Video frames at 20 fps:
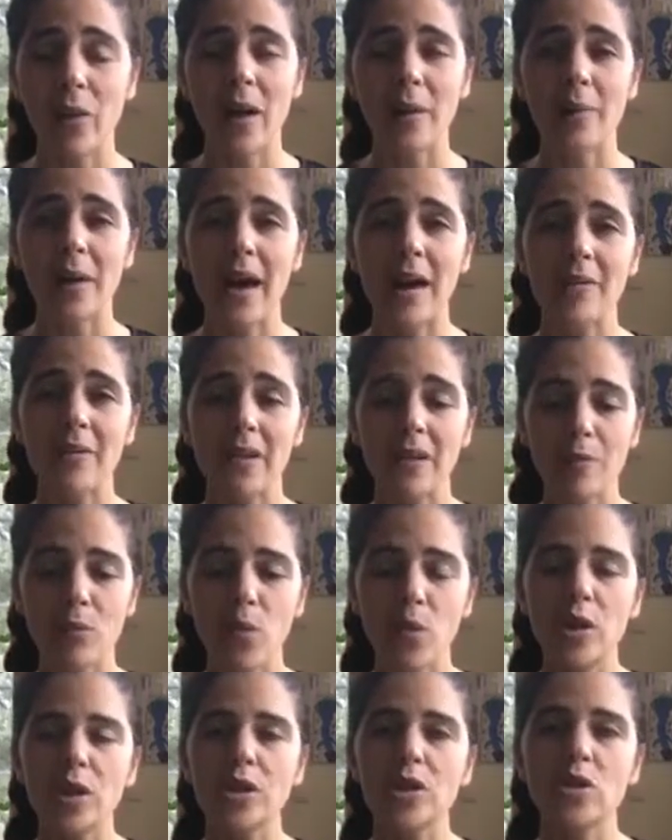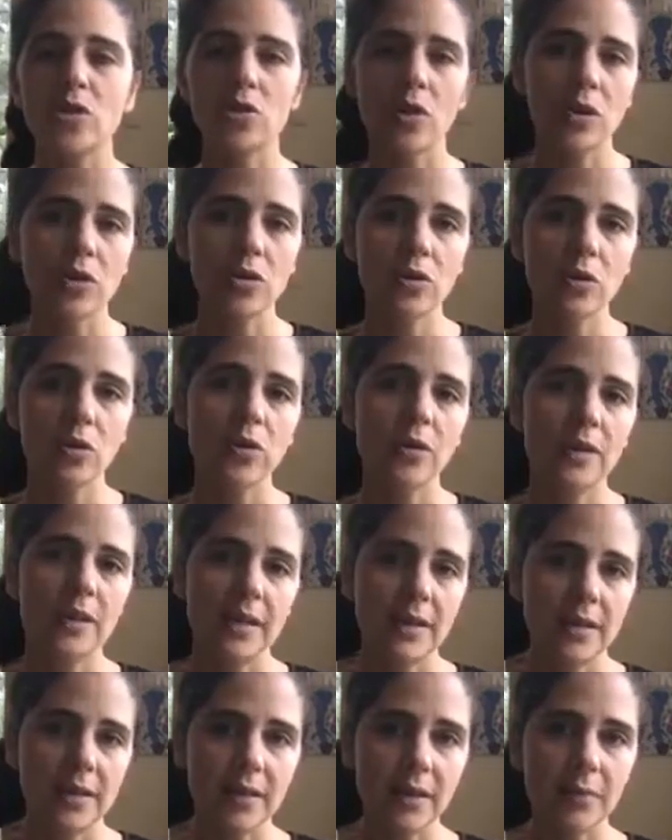I'm having more structural
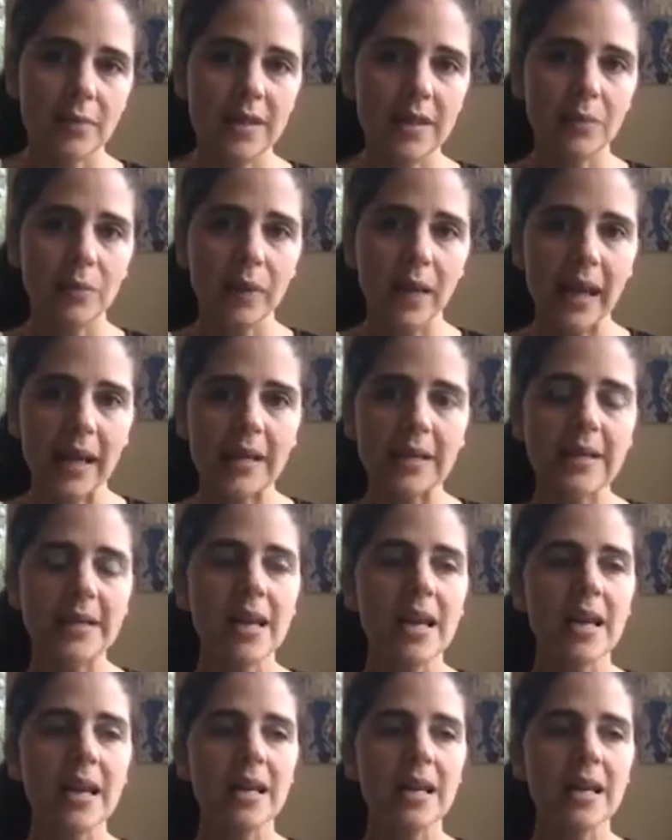systems in place